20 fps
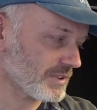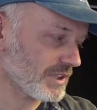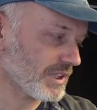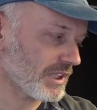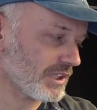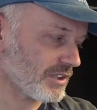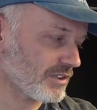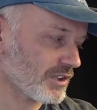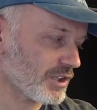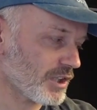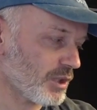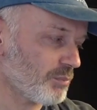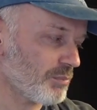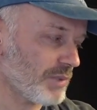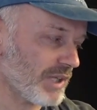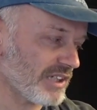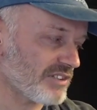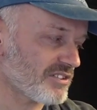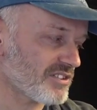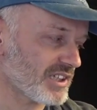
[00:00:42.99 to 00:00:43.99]
It
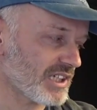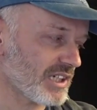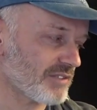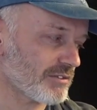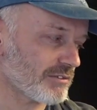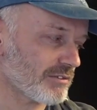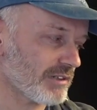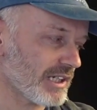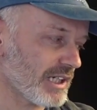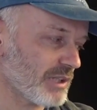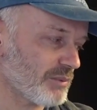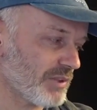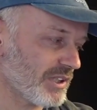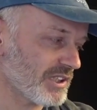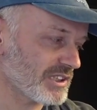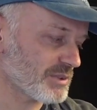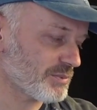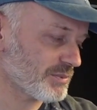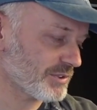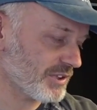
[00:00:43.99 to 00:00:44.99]
combines together really
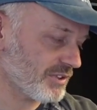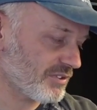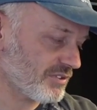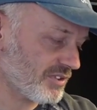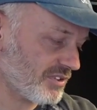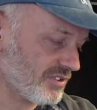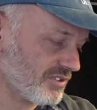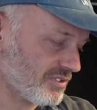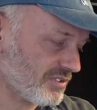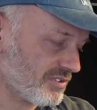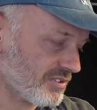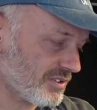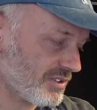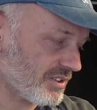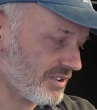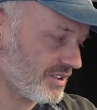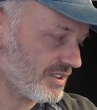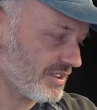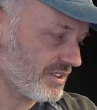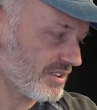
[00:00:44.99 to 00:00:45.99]
well to produce this
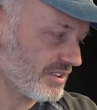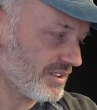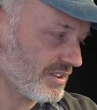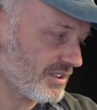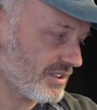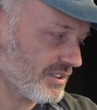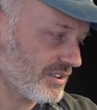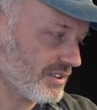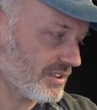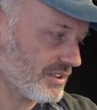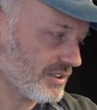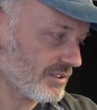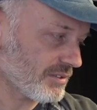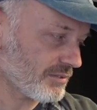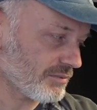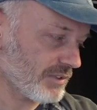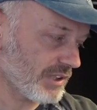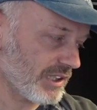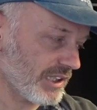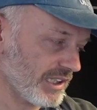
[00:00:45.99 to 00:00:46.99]

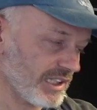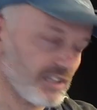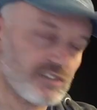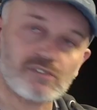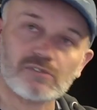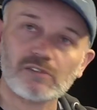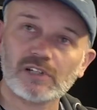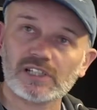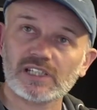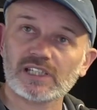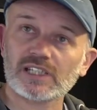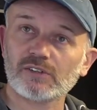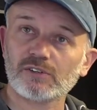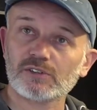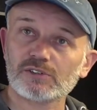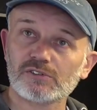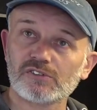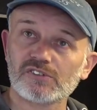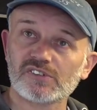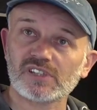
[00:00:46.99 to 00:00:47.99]
really nice riding
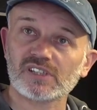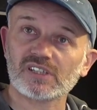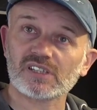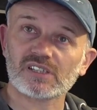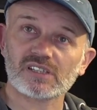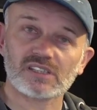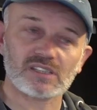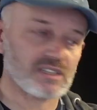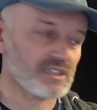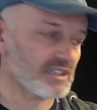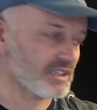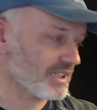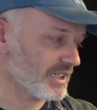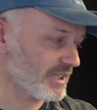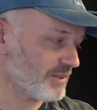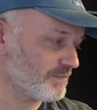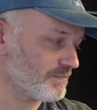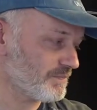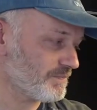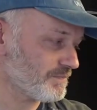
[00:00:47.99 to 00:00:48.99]
characteristic,
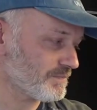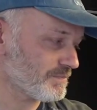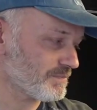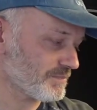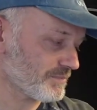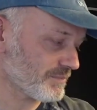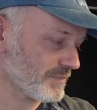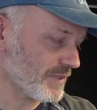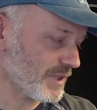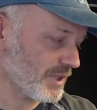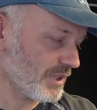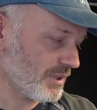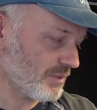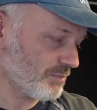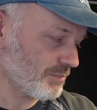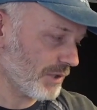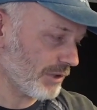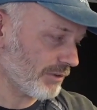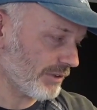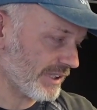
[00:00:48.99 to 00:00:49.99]

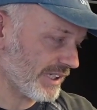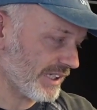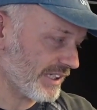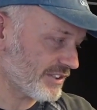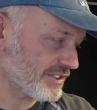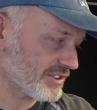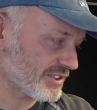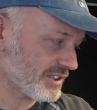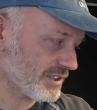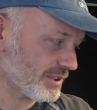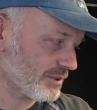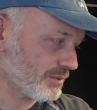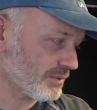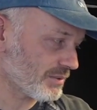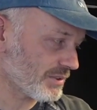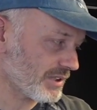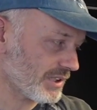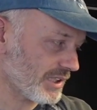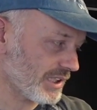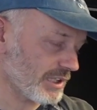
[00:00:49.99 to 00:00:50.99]
more akin to
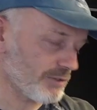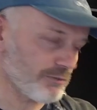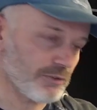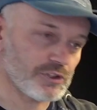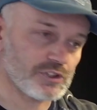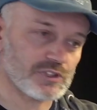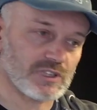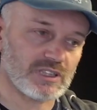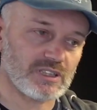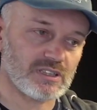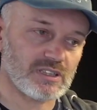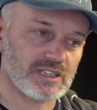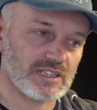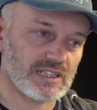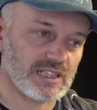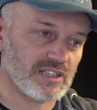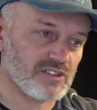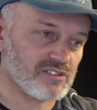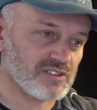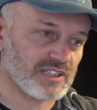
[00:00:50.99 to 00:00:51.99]
an original
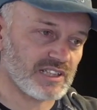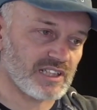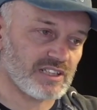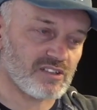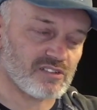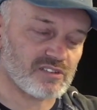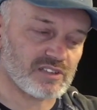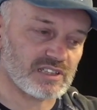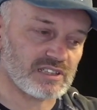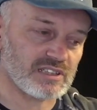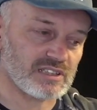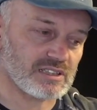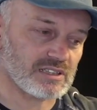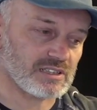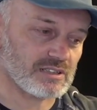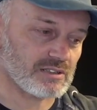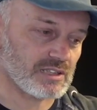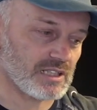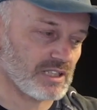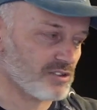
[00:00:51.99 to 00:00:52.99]
inner centre design
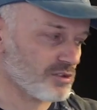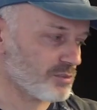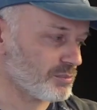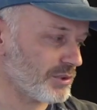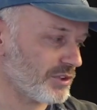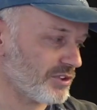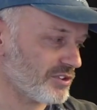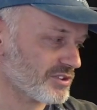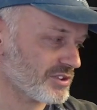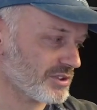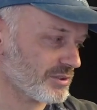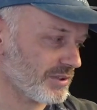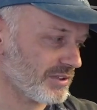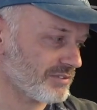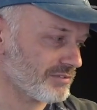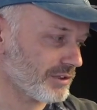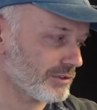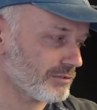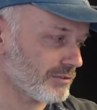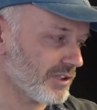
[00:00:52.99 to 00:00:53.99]
as opposed to a
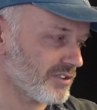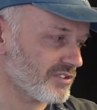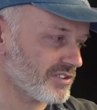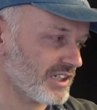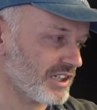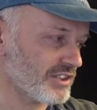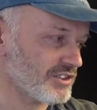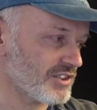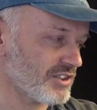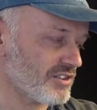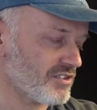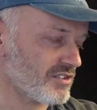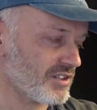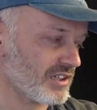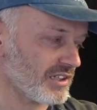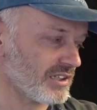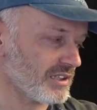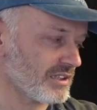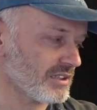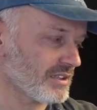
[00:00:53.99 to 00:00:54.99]
full racing engine
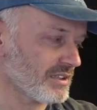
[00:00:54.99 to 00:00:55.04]
design.